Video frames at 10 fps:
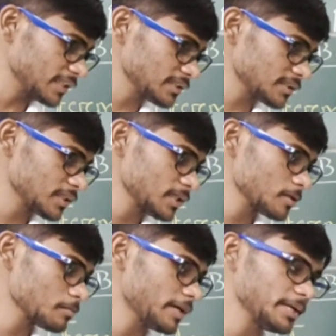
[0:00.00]
this,
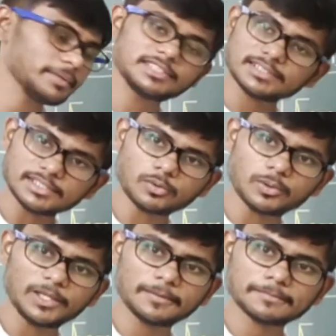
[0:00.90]
but image is this
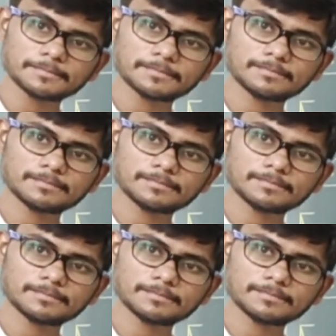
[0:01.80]
only.